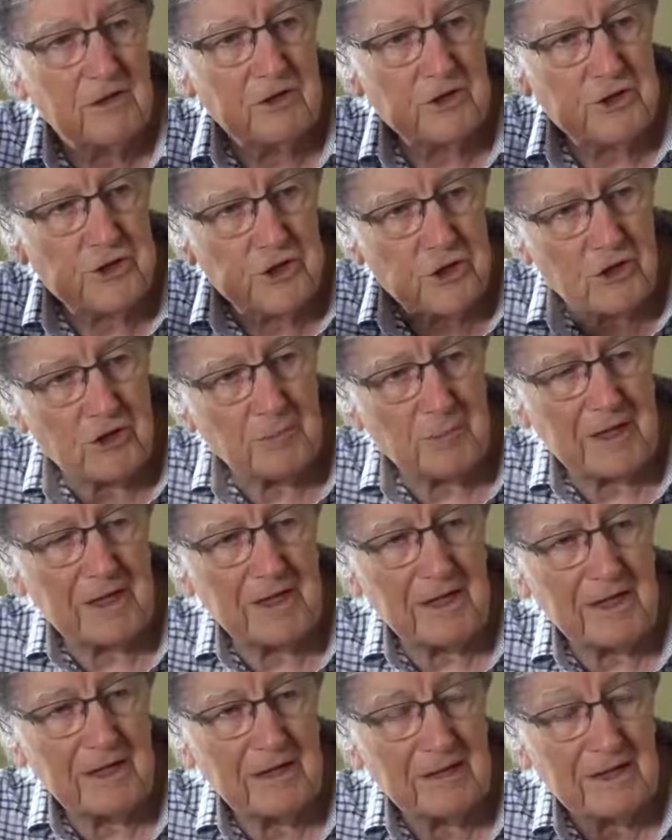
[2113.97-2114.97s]

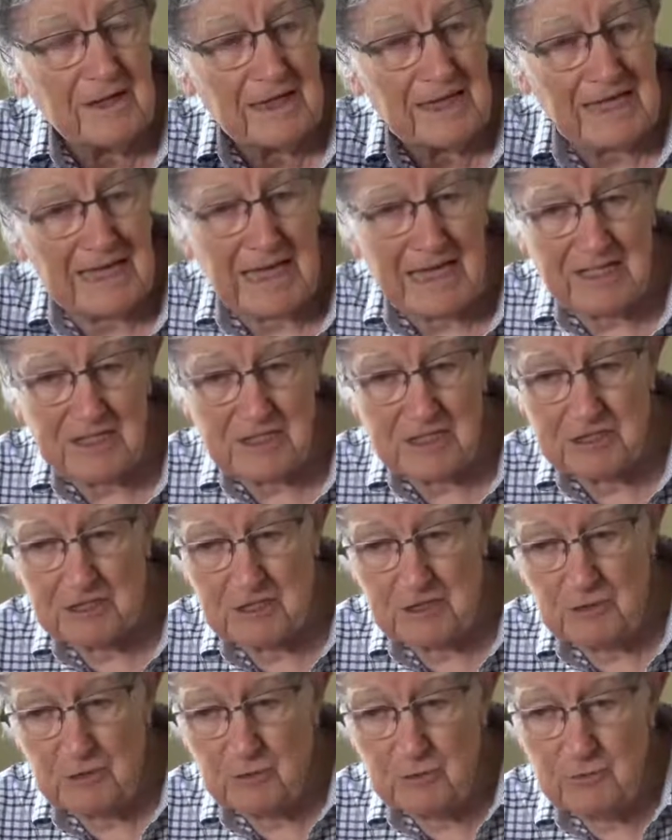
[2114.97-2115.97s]
Germany gets
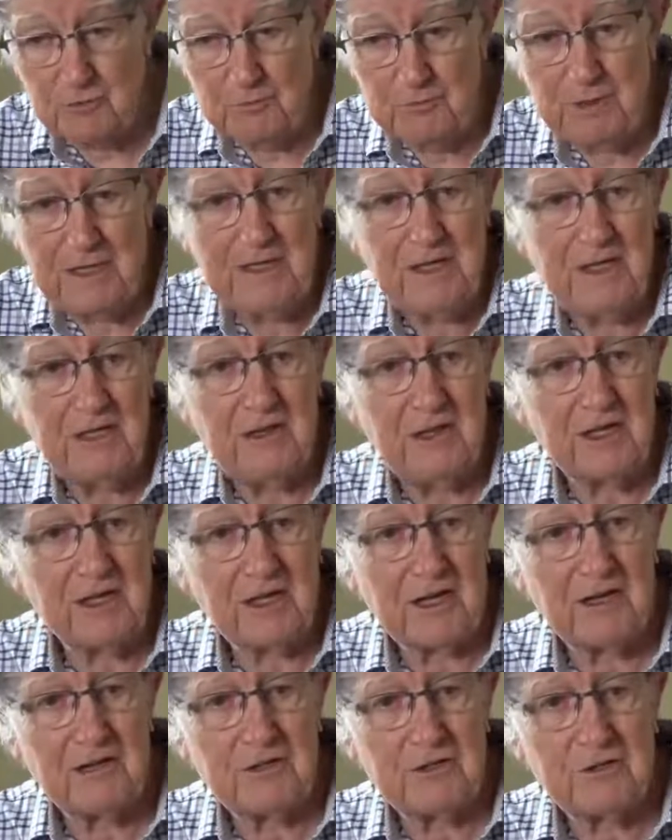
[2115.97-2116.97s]
to be the
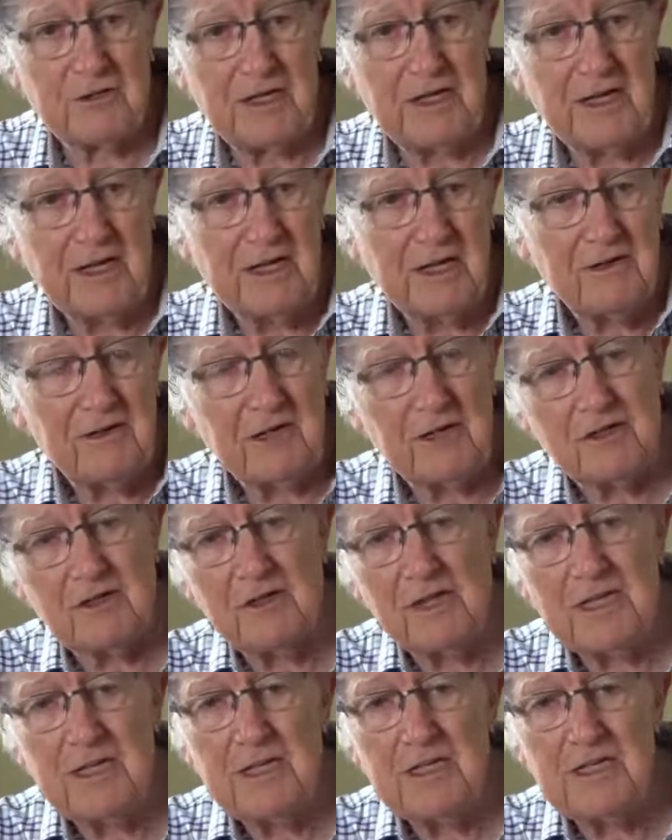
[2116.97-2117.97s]
country that
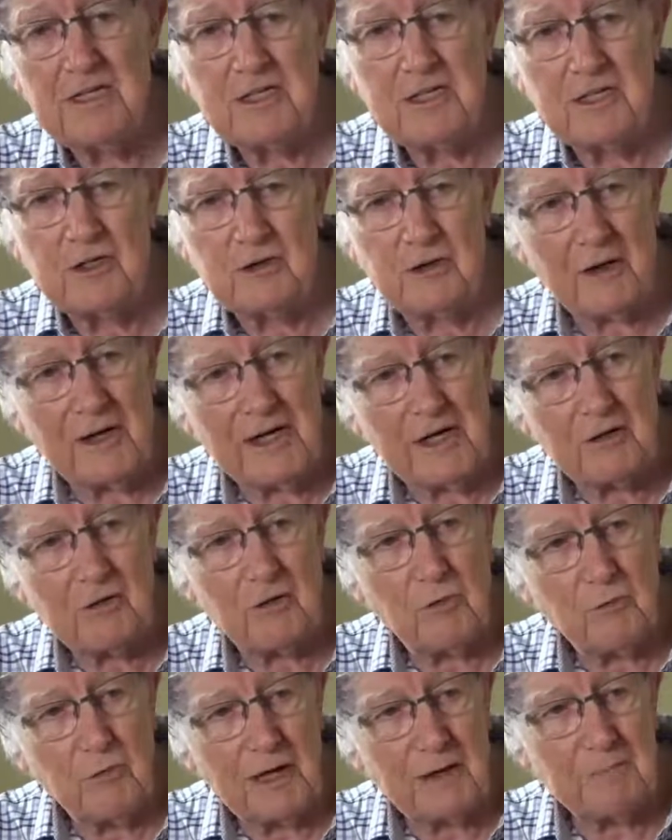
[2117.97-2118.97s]
these
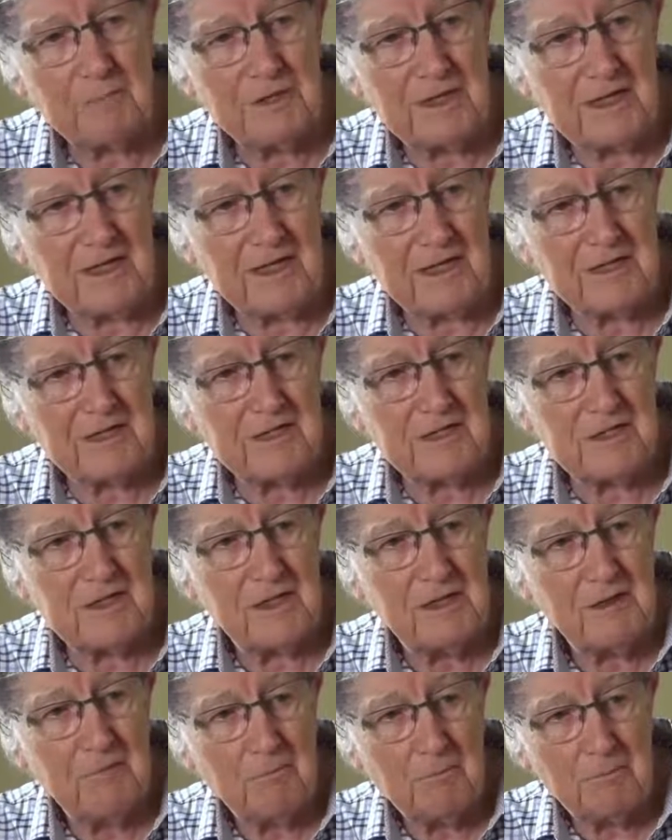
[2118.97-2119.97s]
Draco reptilians
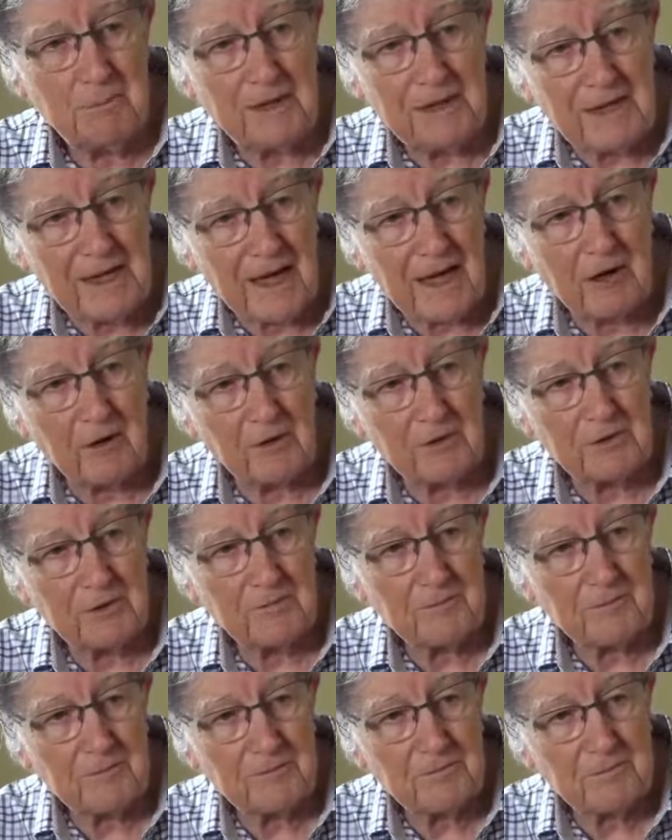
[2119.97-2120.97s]
pick out
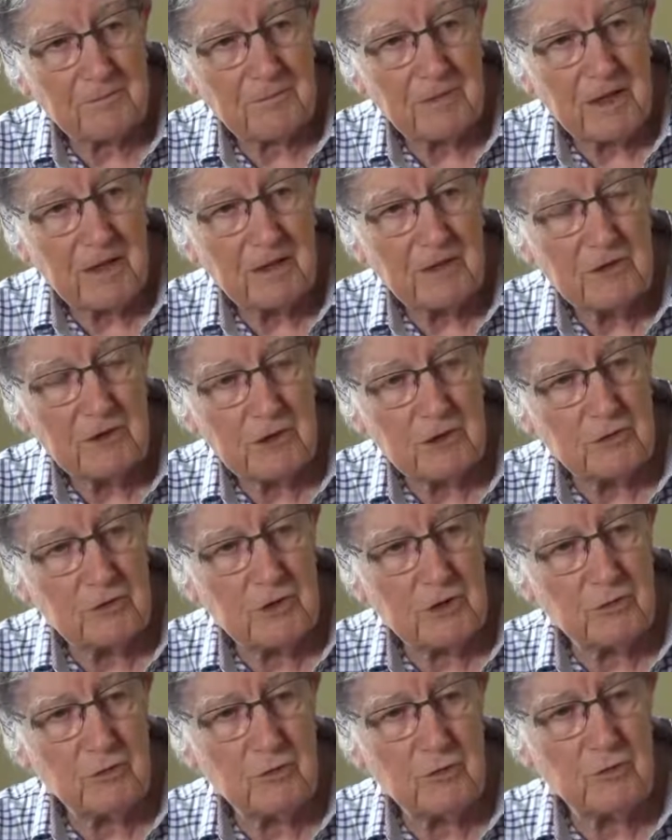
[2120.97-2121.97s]
to
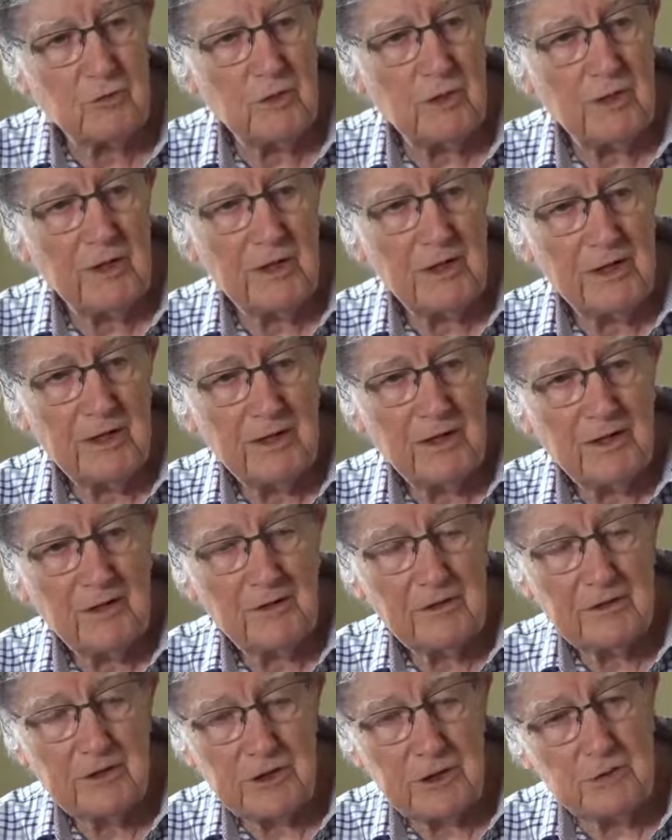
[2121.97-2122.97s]
do
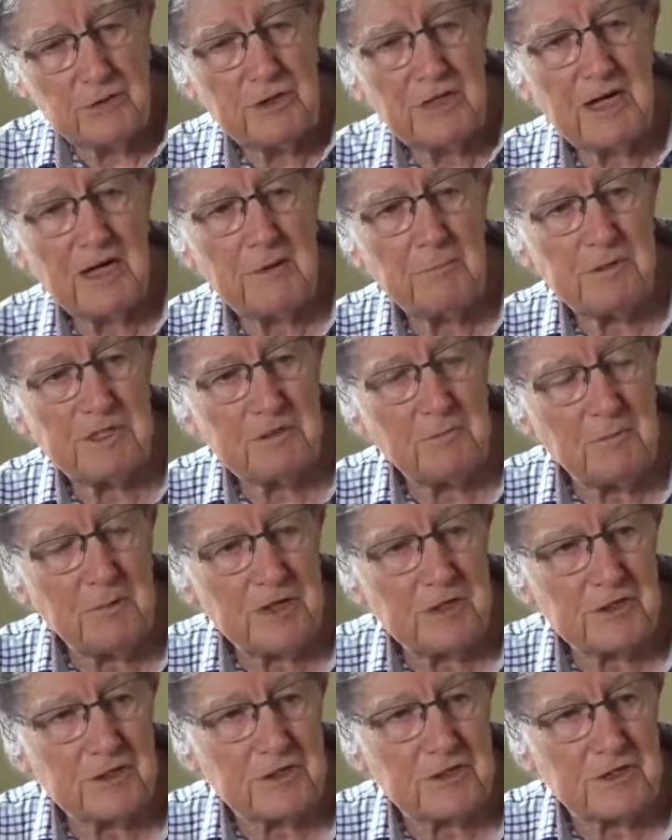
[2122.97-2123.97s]
two types of
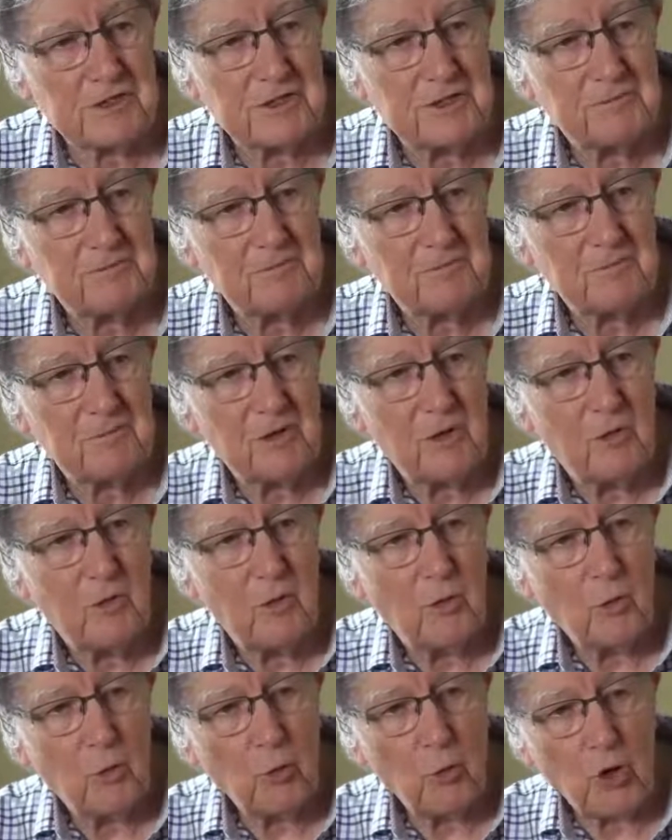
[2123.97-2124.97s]
missions.
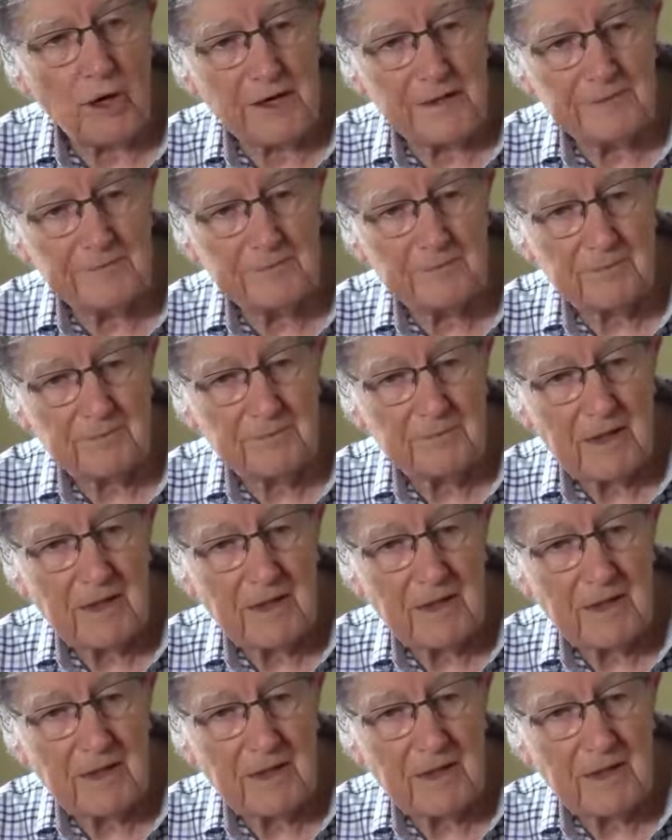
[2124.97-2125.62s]
One,